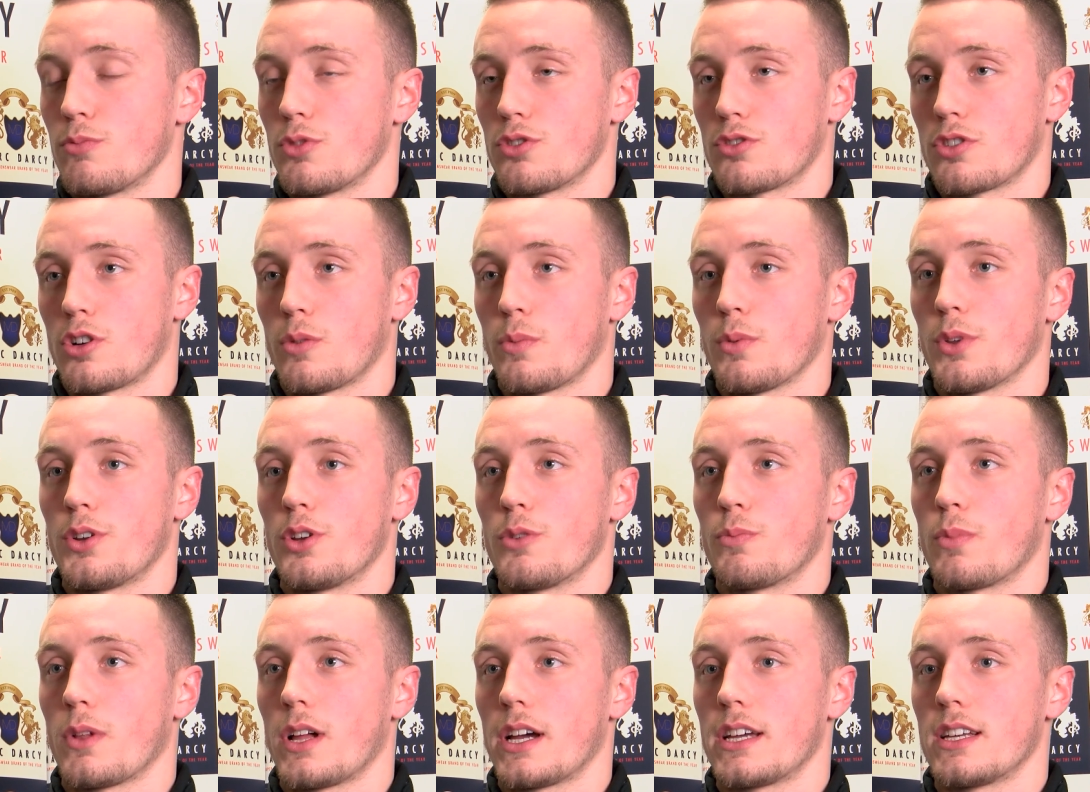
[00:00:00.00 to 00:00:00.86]
There's a couple of
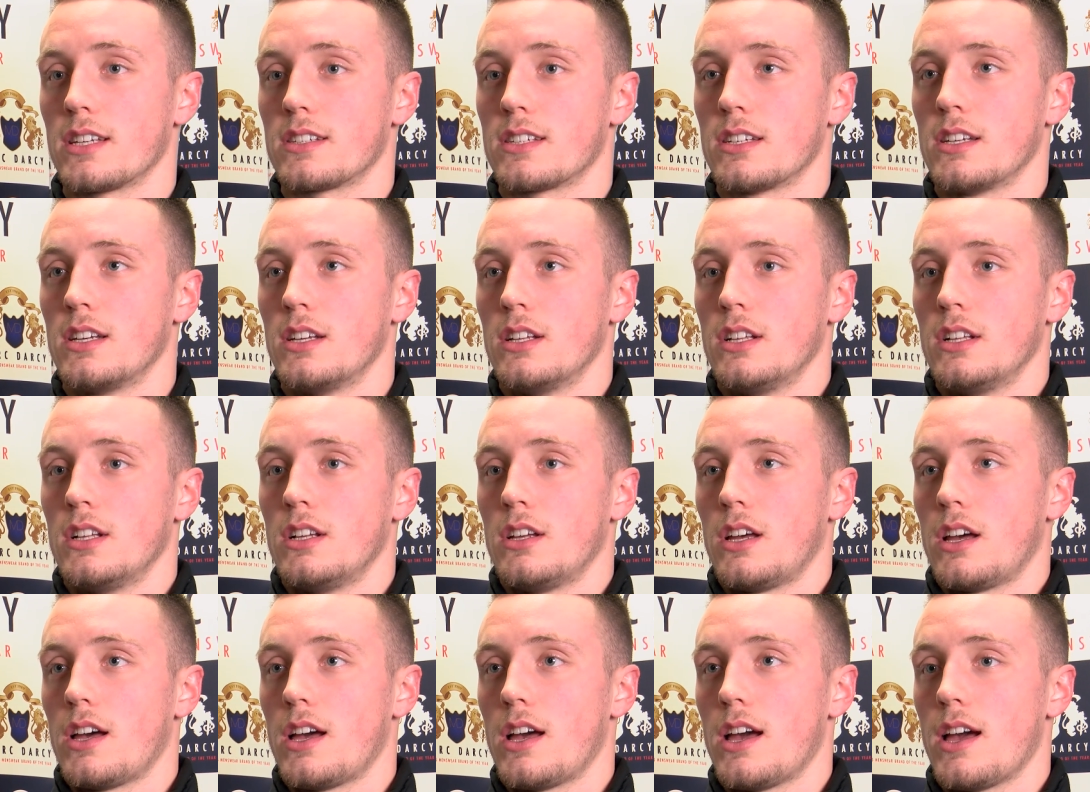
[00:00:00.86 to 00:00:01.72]
new players,
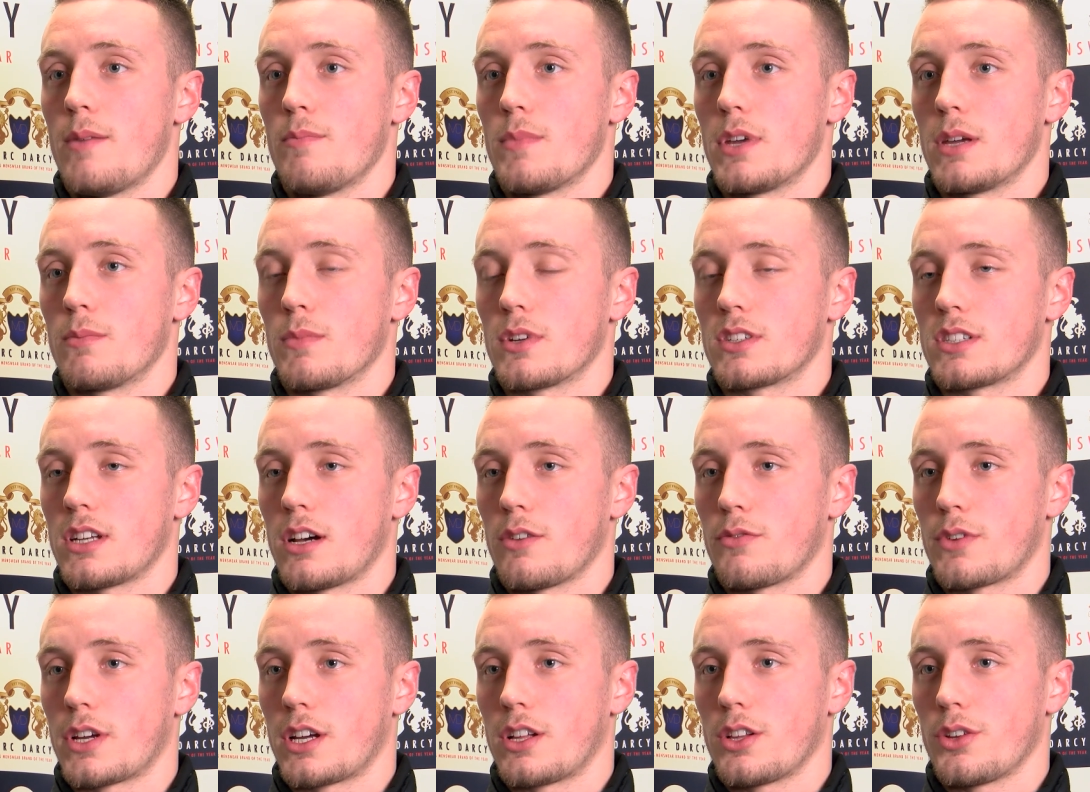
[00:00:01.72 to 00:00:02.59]
me and
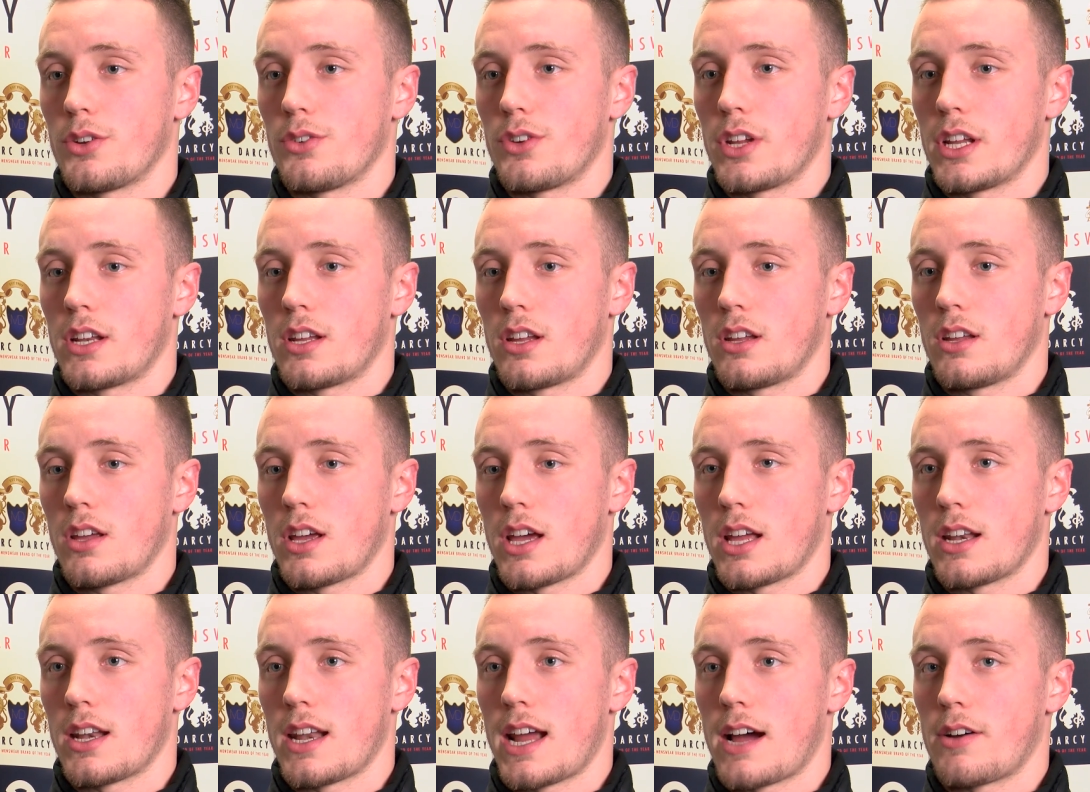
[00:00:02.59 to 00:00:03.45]
myself included,
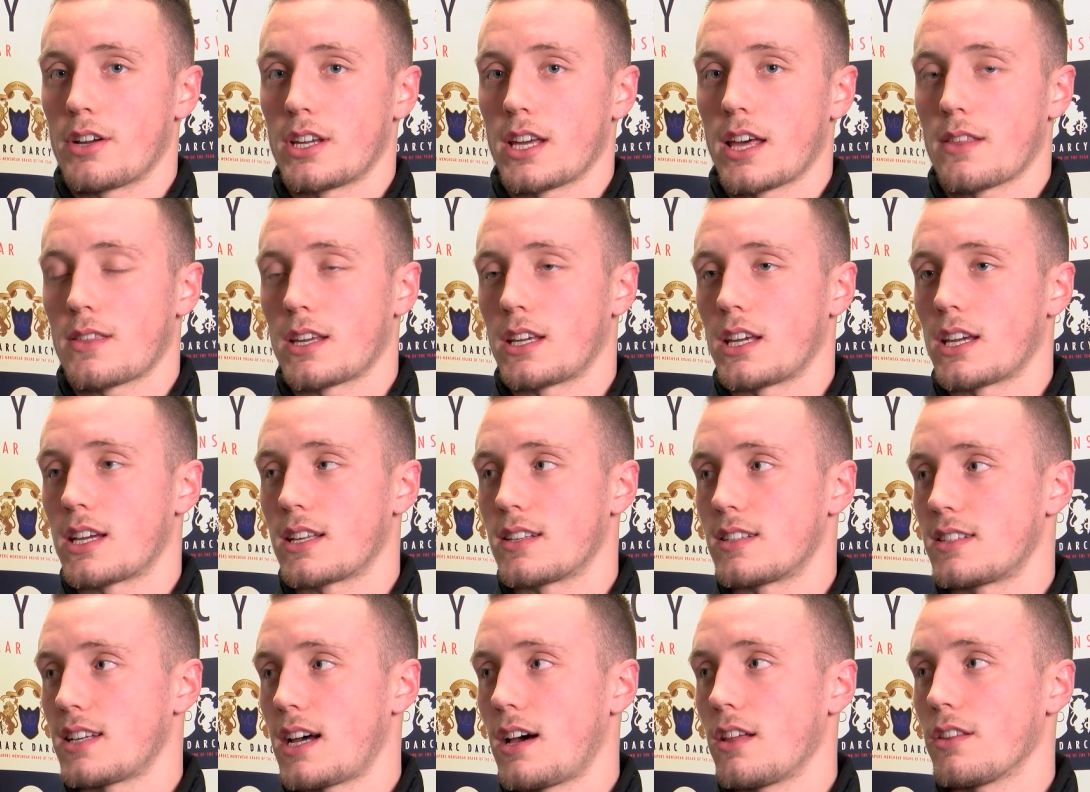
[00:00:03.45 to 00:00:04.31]
and now I think you
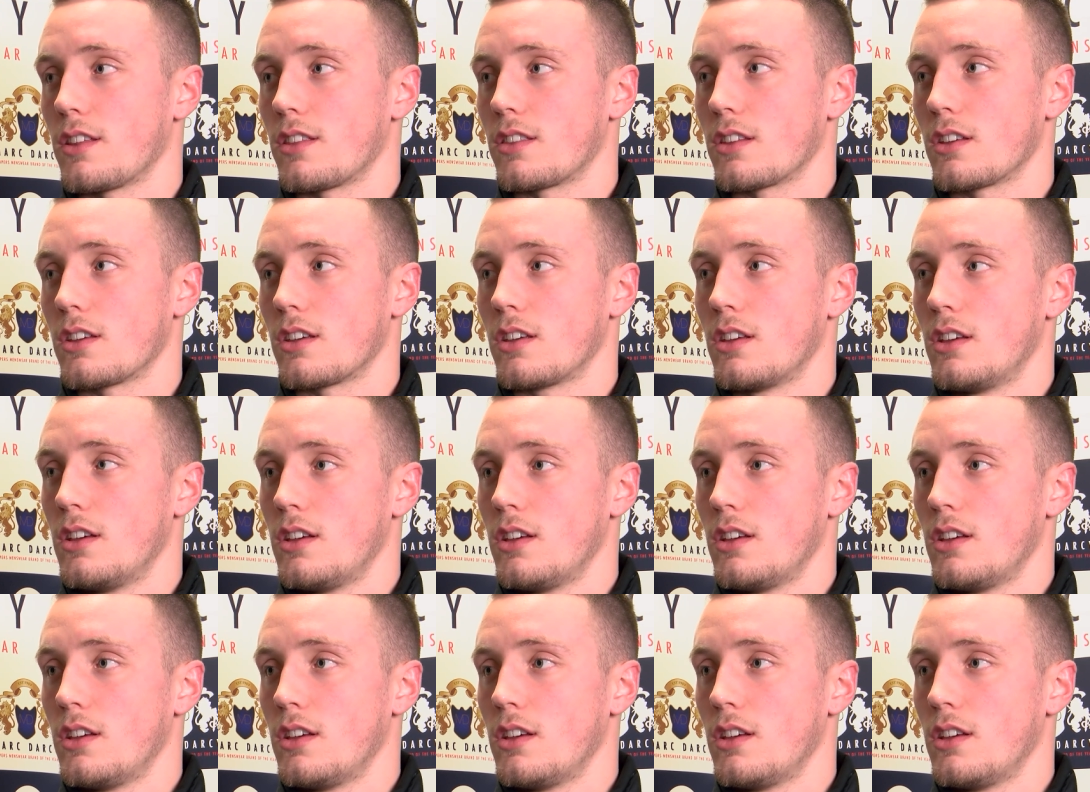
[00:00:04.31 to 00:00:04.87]
can tell that the